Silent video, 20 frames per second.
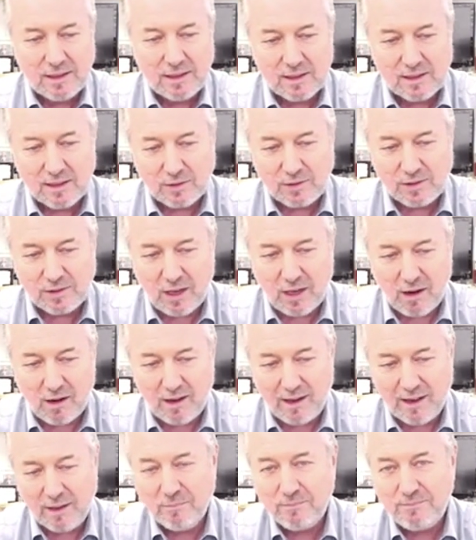So
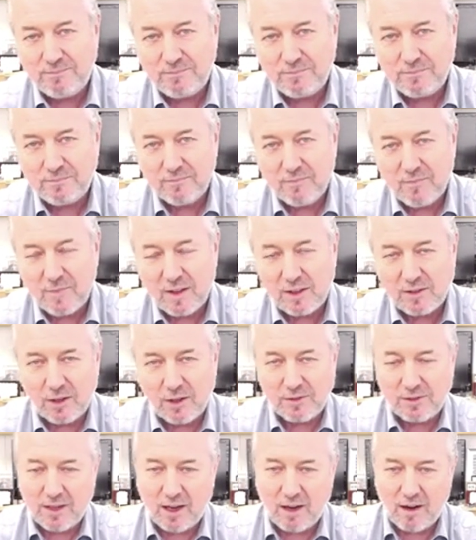sorry.
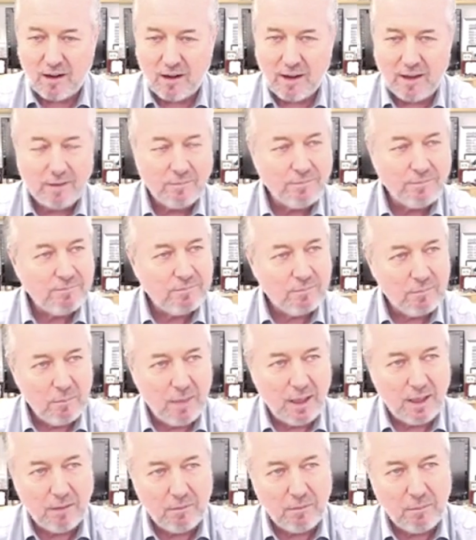So sorry.
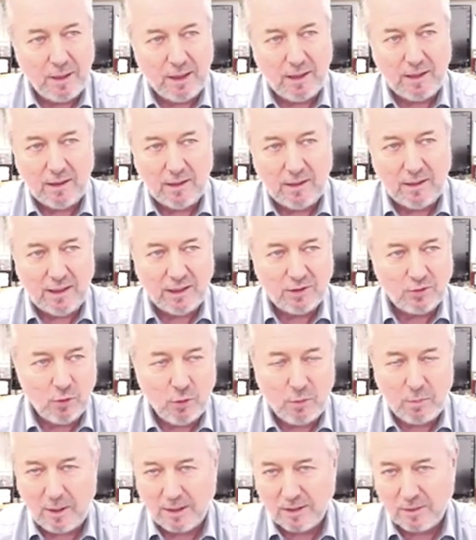Mil
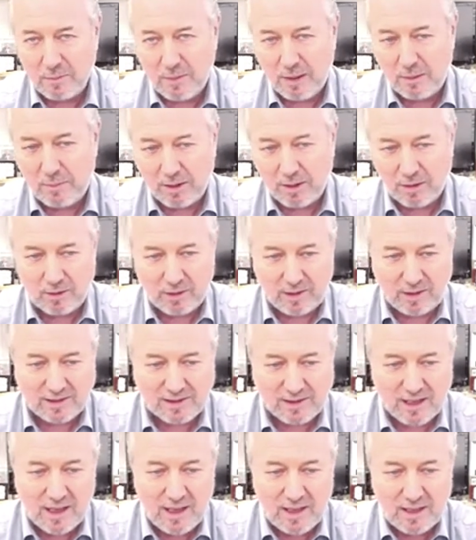disculpas, mil
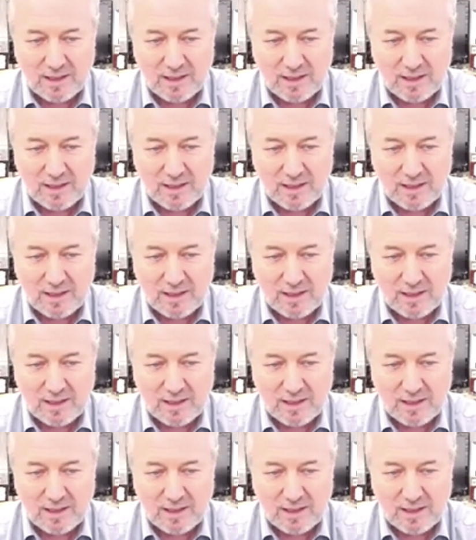perdones.